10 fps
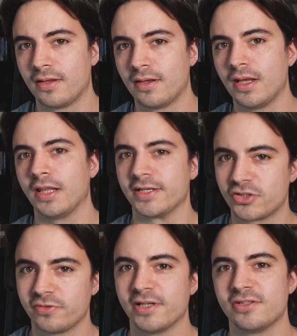Let's
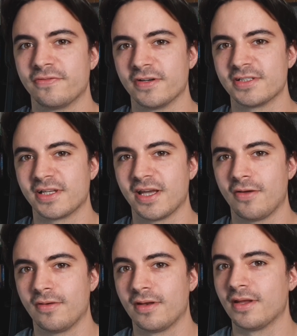create your first
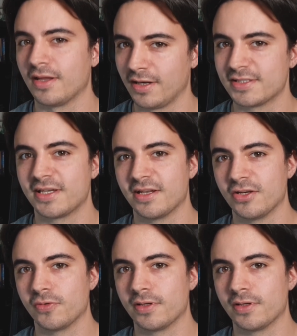account and let's get into it.